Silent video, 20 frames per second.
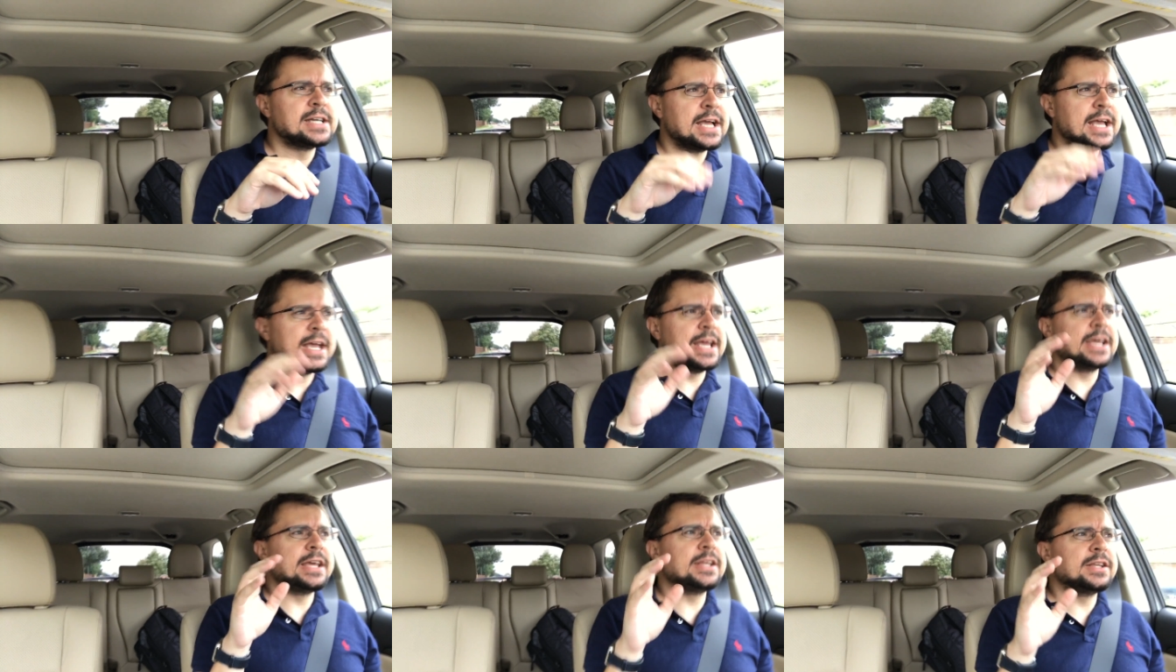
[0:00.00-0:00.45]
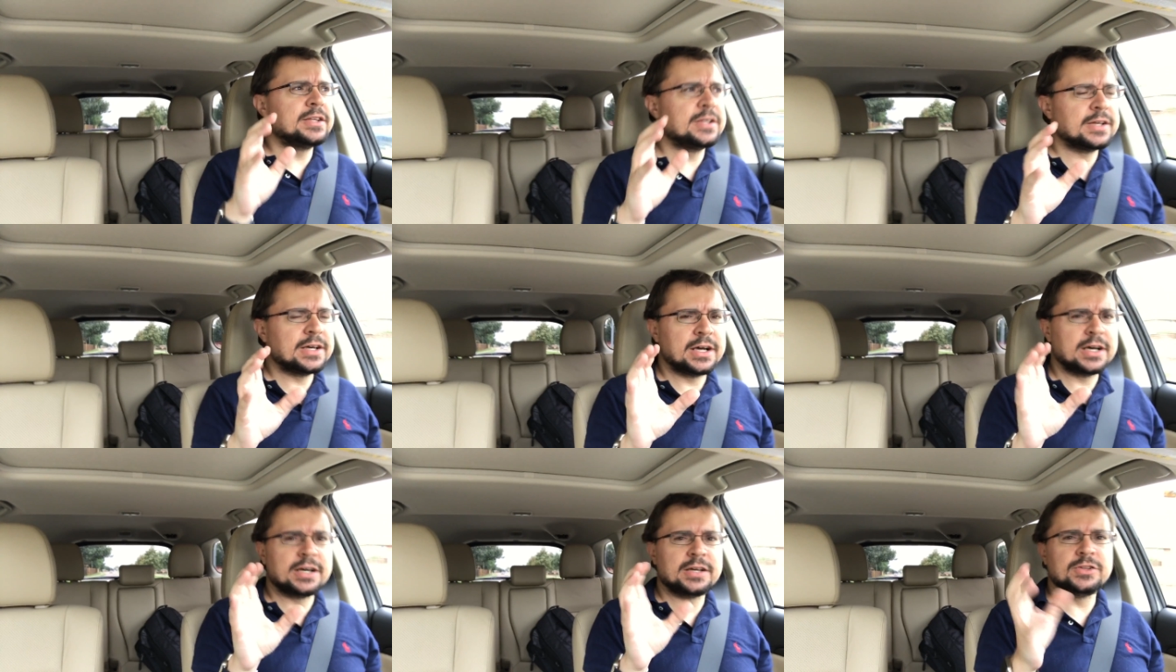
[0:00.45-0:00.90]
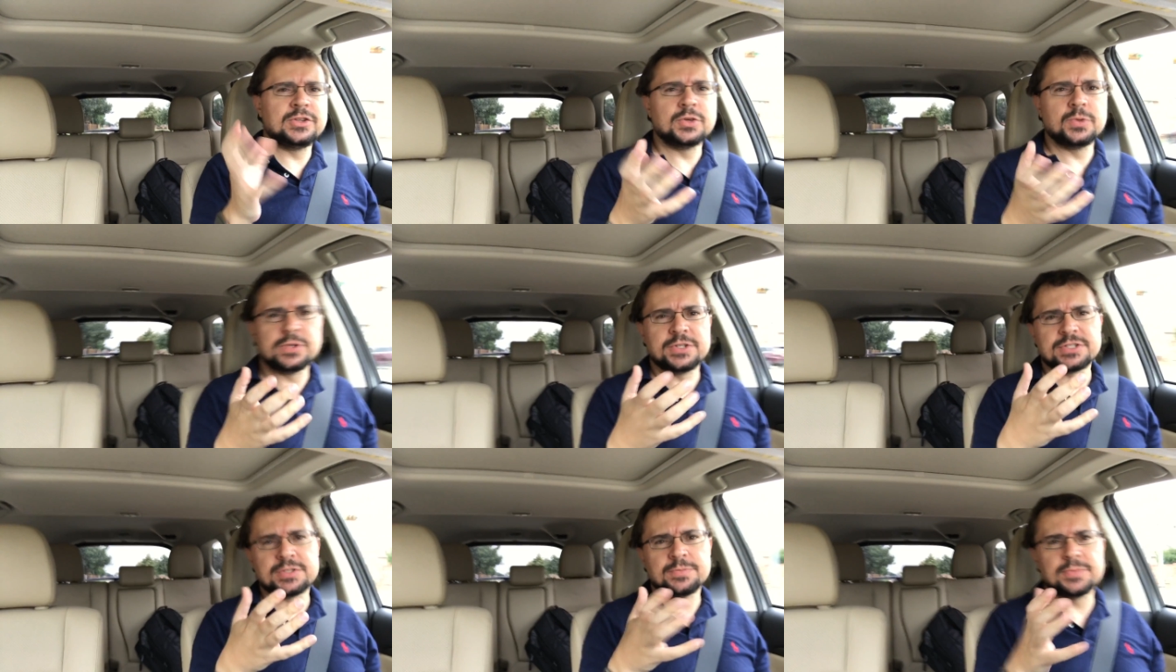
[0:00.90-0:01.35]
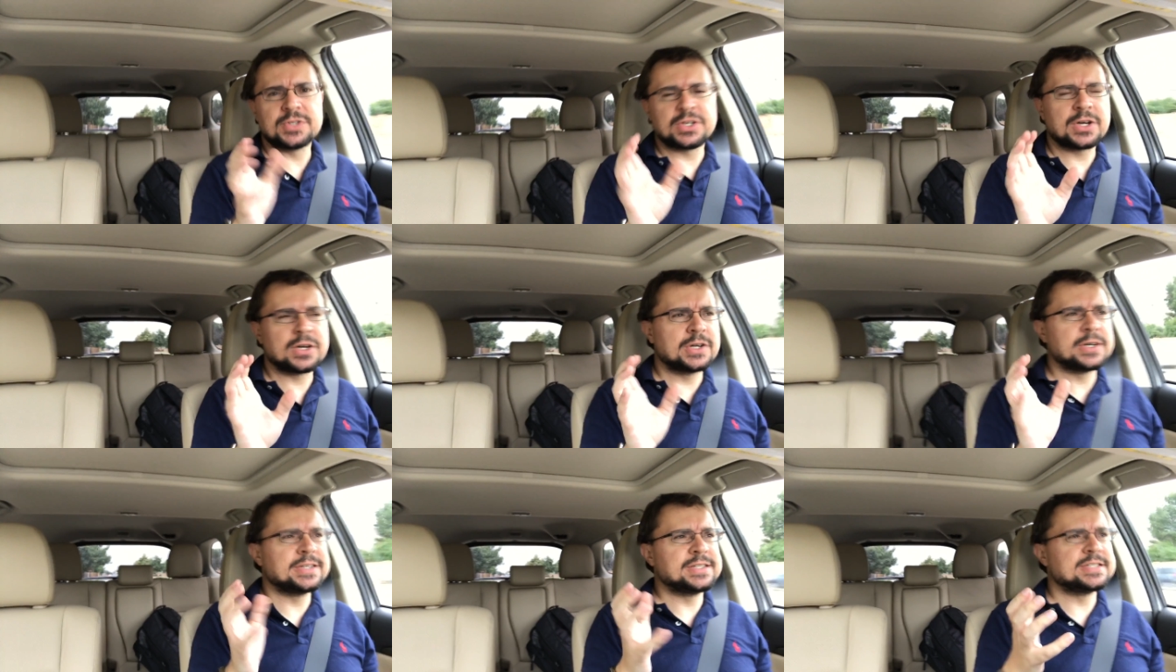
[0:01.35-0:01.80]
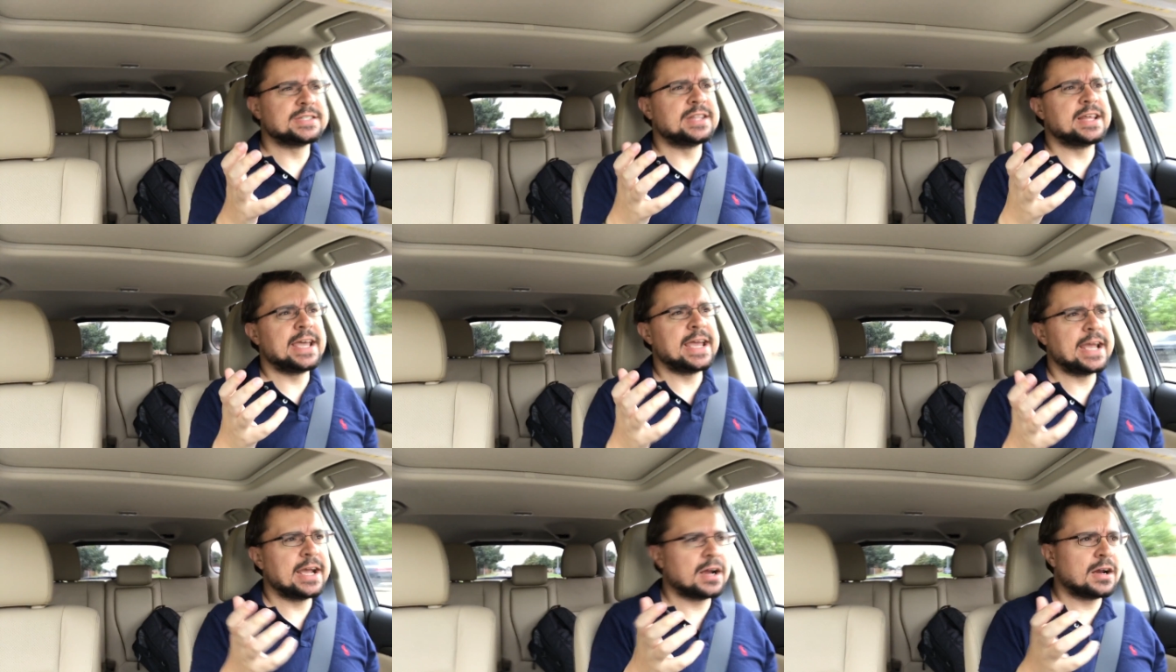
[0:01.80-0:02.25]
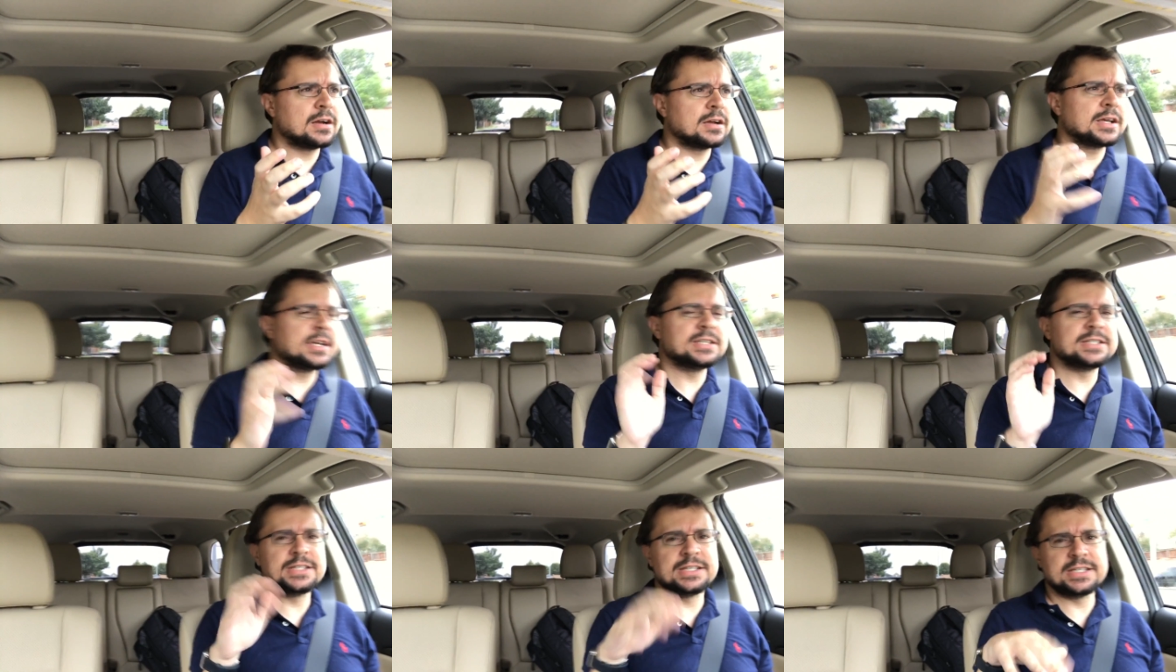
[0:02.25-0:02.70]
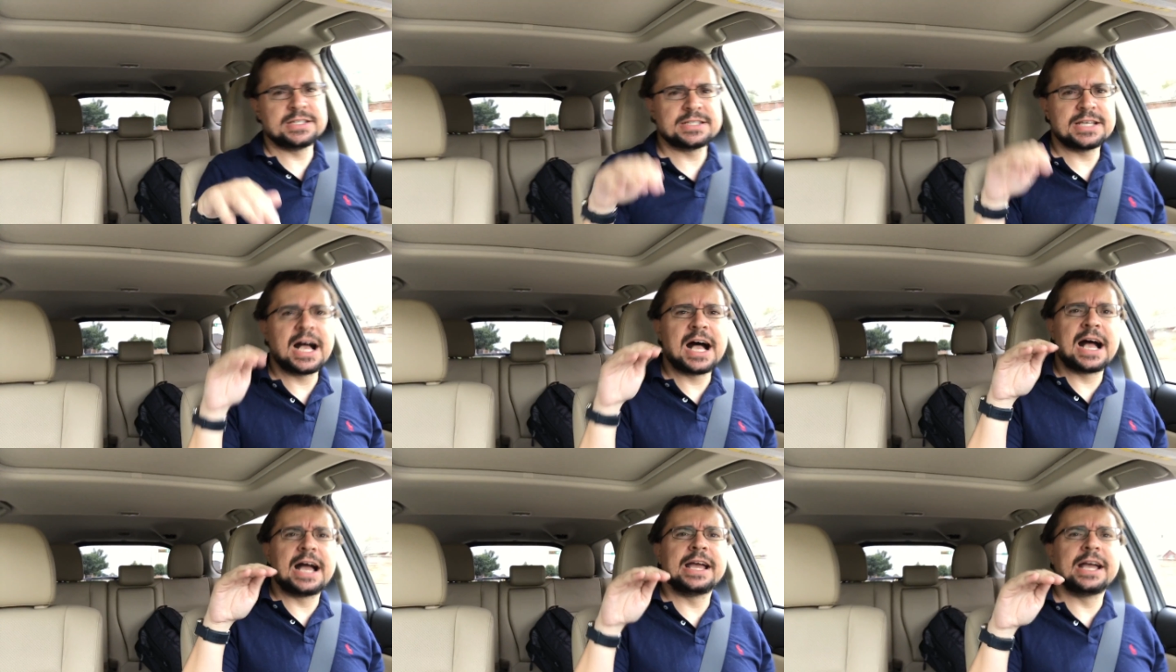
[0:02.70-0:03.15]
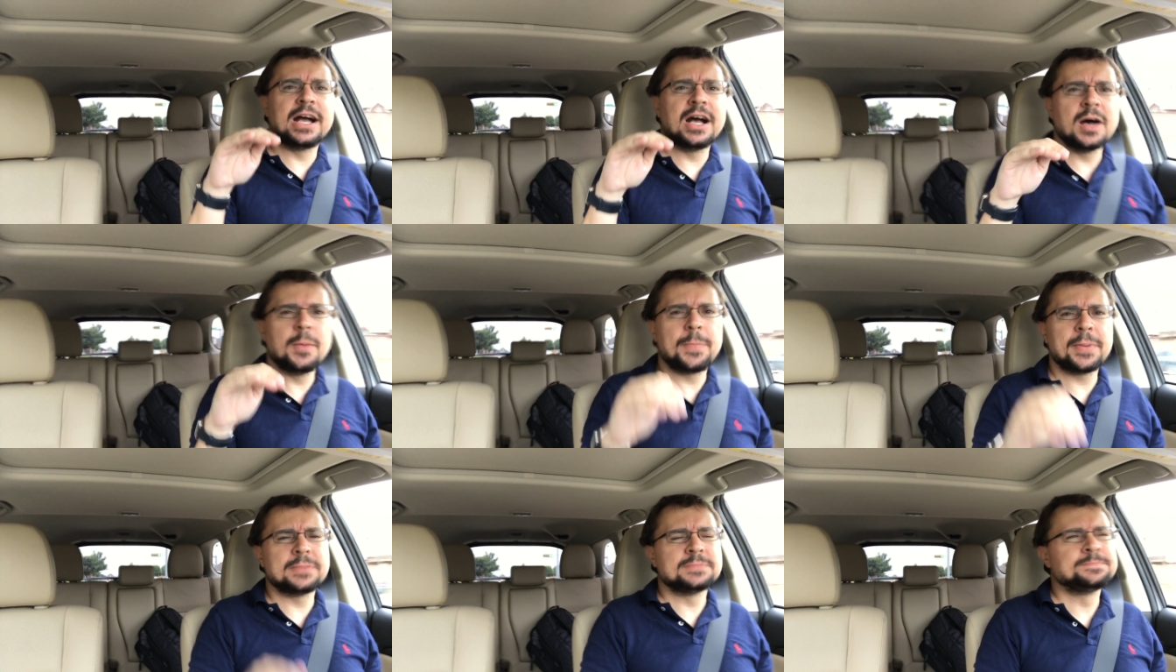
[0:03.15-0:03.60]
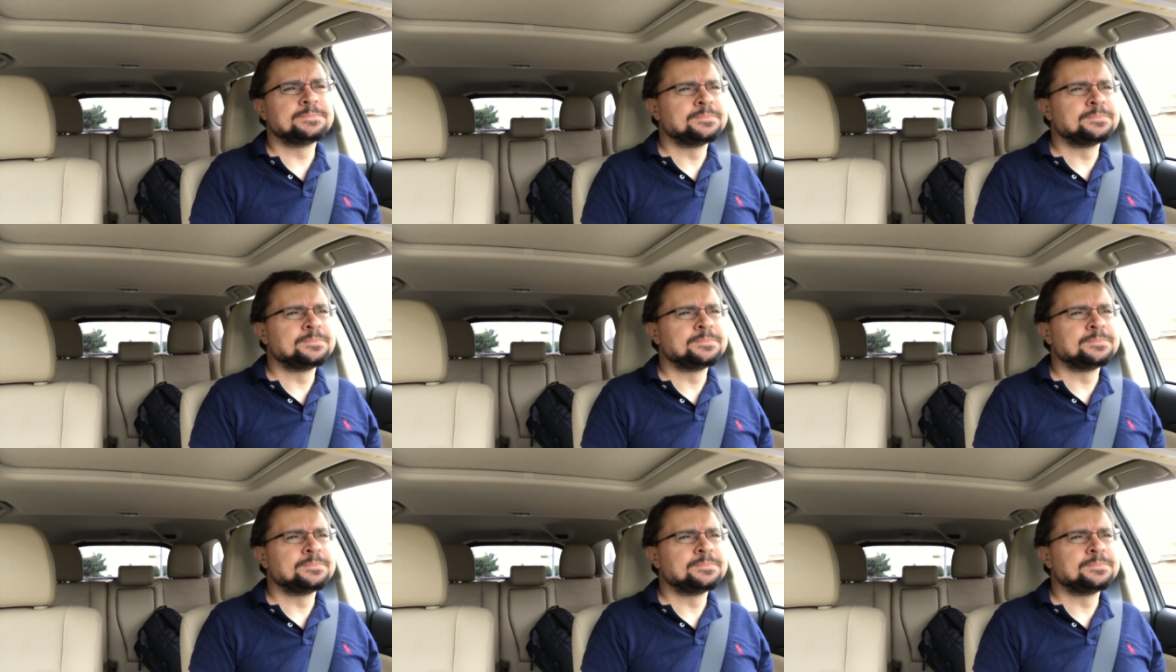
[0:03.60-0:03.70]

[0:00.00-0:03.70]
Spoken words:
and doing some turns there because it is high up,